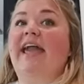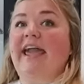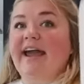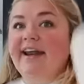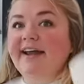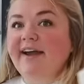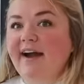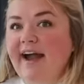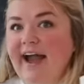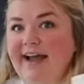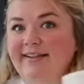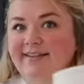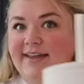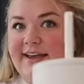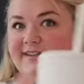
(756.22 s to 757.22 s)
Annika
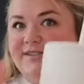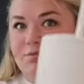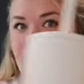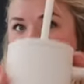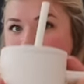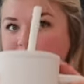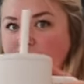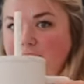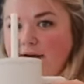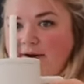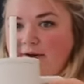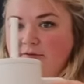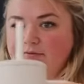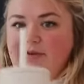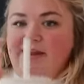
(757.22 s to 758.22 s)
had this water
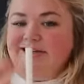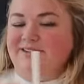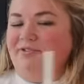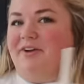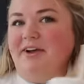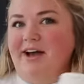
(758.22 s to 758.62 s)
bottle in a different